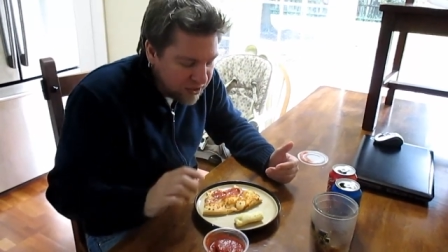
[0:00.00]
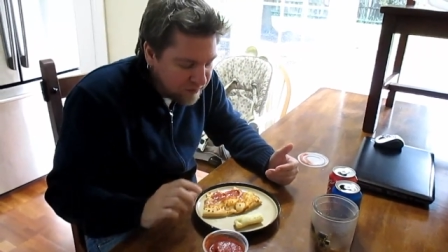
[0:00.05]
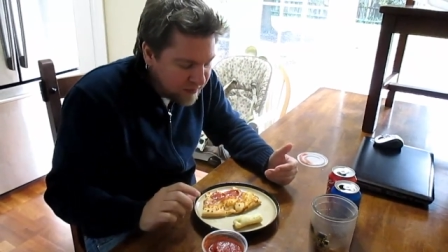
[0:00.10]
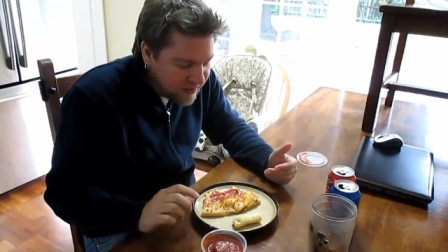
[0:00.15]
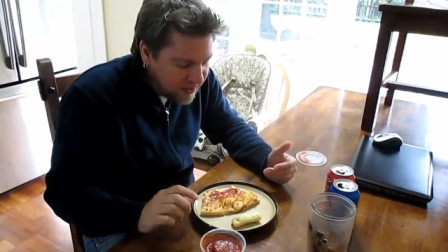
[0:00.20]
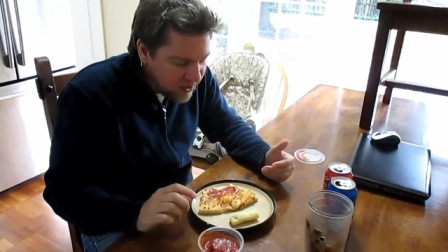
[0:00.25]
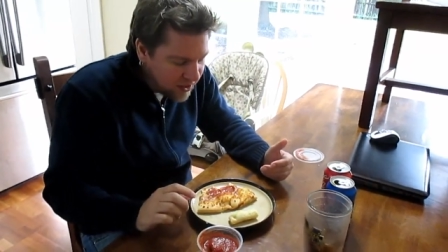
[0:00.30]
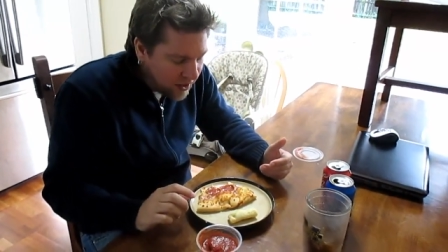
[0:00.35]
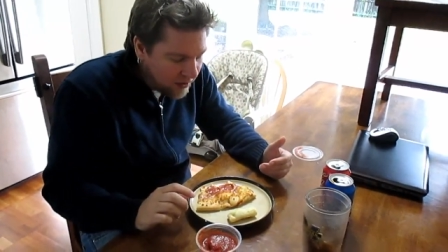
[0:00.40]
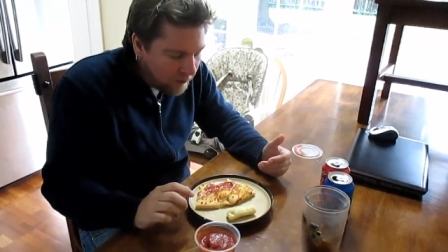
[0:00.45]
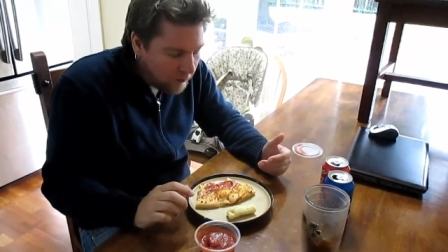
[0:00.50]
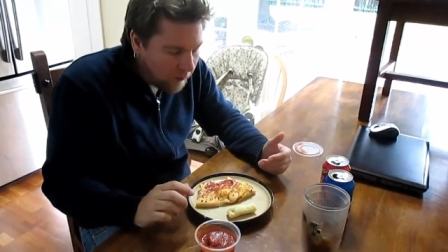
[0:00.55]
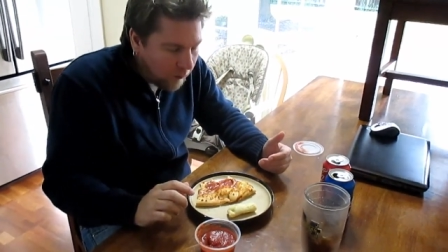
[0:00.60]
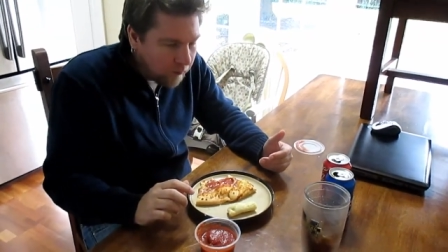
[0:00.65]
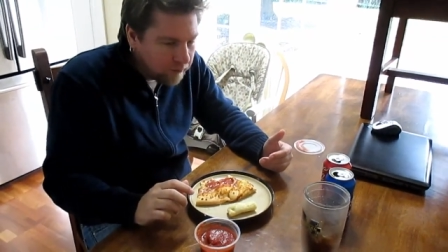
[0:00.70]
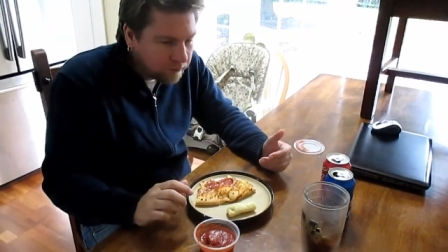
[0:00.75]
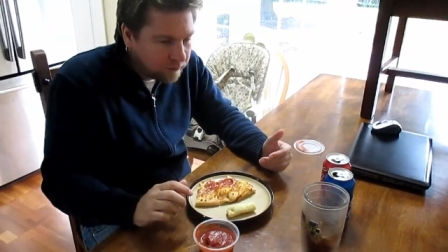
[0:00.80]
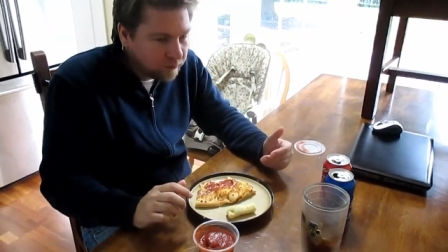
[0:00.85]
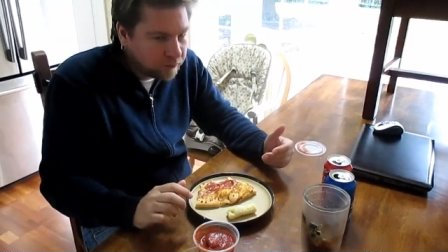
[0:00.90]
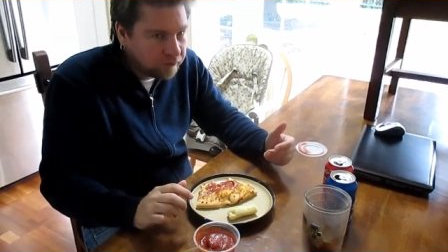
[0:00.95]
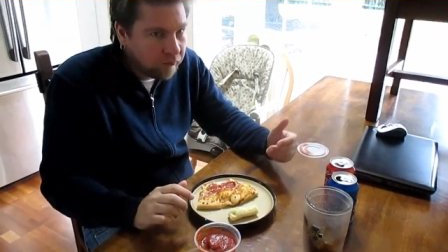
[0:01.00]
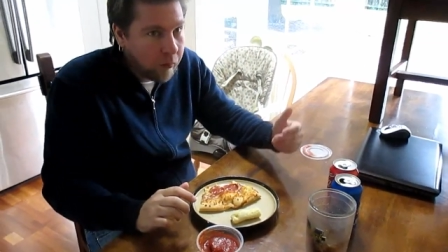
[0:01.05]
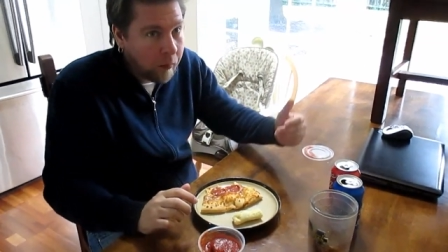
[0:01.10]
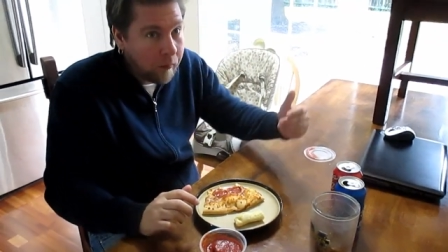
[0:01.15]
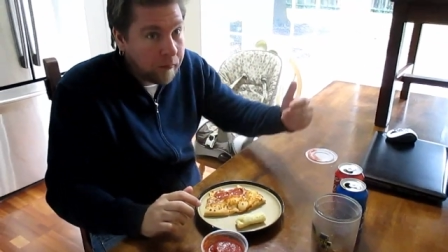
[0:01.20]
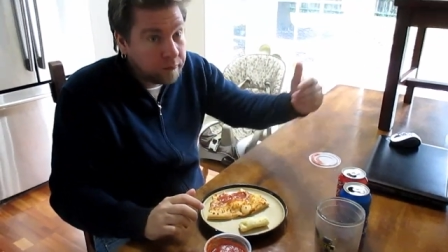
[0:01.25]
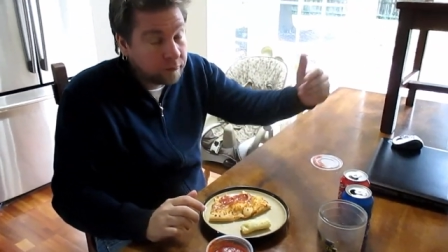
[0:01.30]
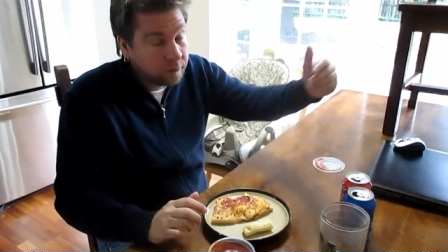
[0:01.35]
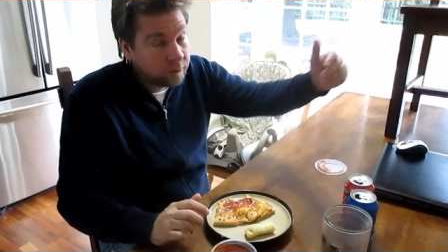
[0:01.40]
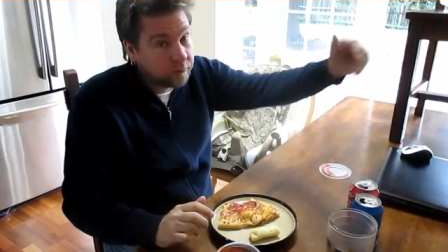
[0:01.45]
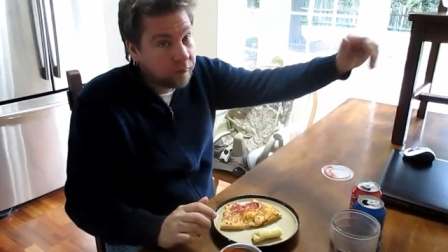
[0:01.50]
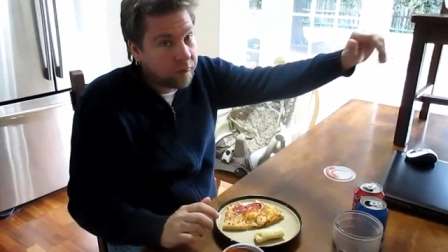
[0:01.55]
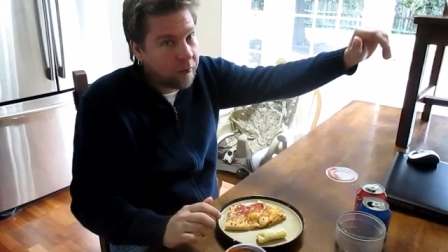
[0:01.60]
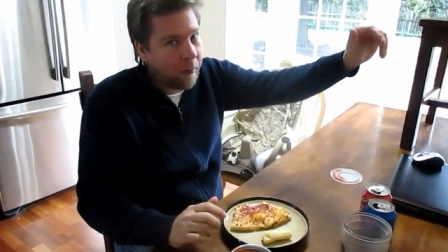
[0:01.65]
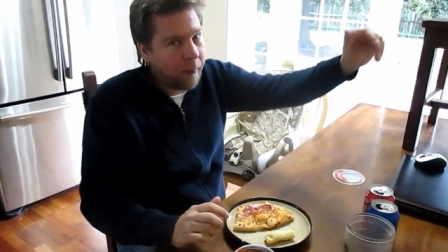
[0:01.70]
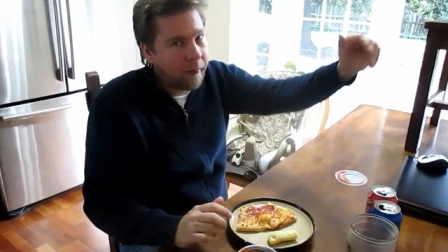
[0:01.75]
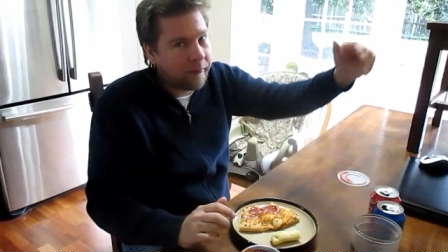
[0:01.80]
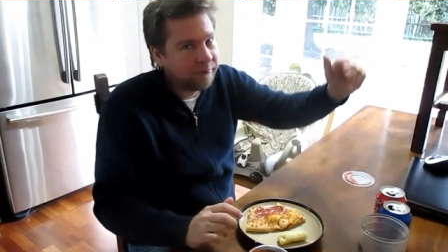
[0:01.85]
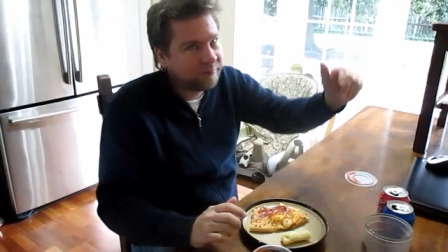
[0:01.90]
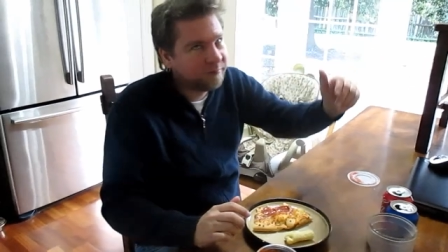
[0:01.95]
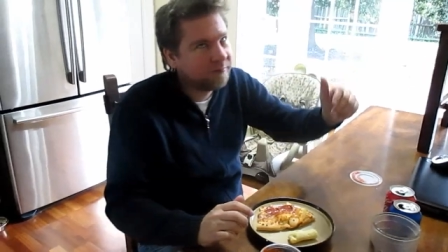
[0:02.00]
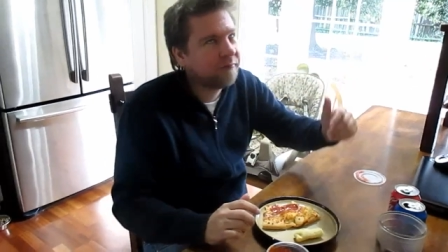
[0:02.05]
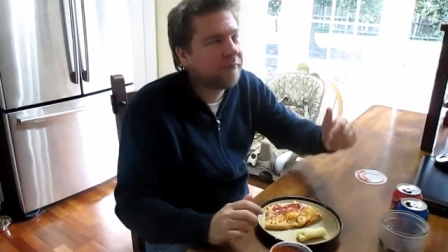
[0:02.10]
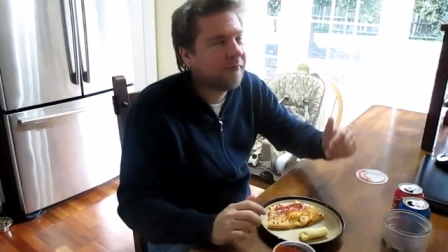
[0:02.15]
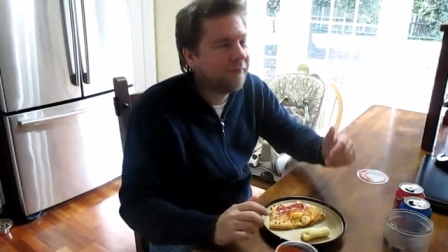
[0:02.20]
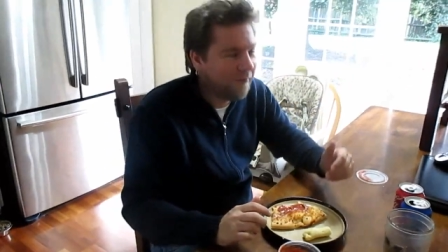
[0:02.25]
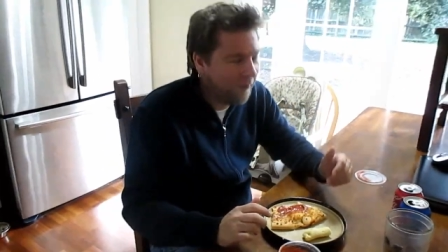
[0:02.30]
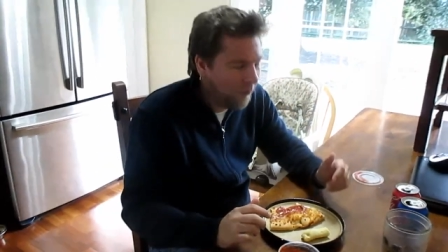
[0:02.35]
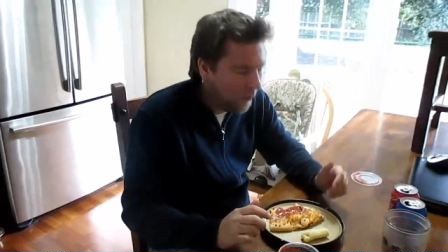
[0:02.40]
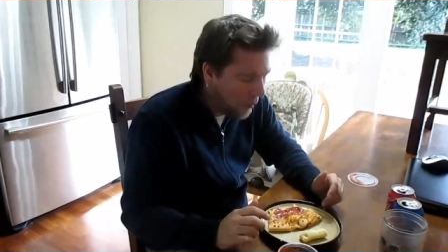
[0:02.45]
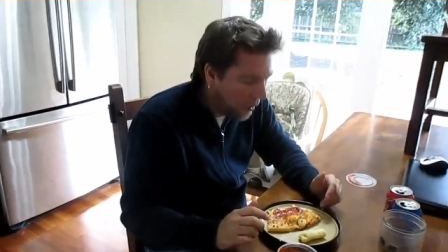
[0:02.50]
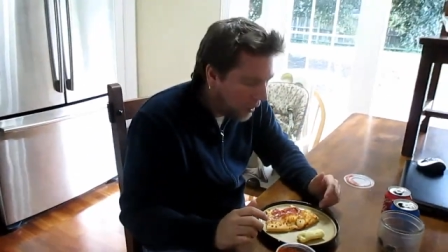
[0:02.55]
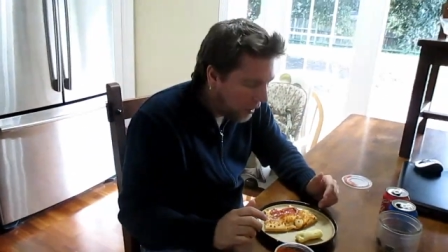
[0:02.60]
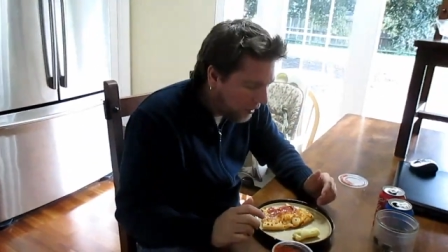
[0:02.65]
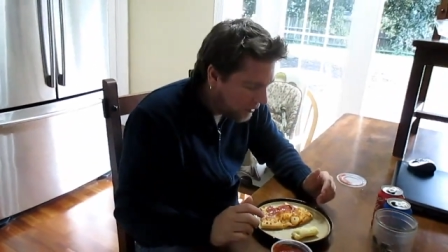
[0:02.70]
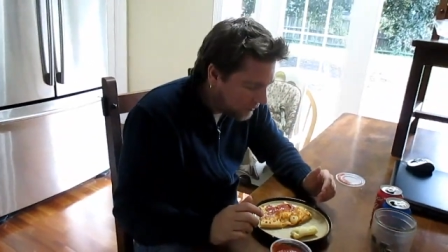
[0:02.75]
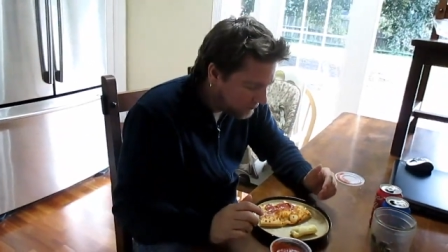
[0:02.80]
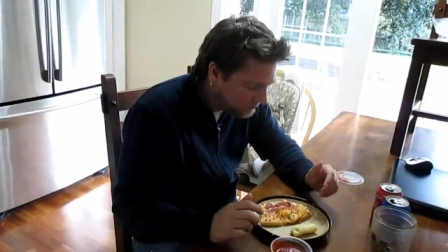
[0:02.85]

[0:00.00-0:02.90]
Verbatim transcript: Mommy slaved over a stove for this